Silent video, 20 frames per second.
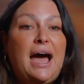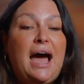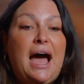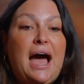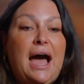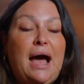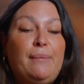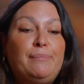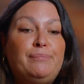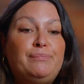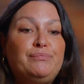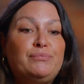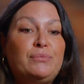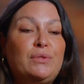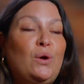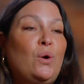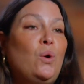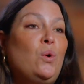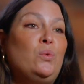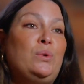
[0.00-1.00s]

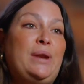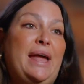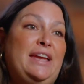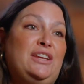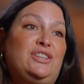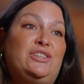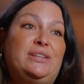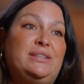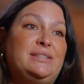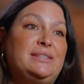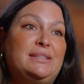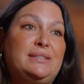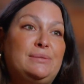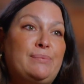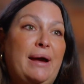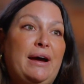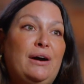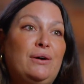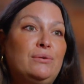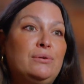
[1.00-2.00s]
all nations as
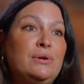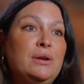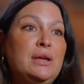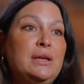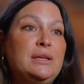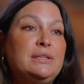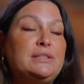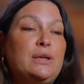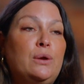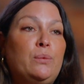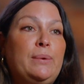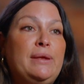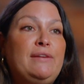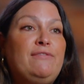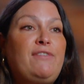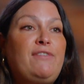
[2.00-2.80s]
well. So we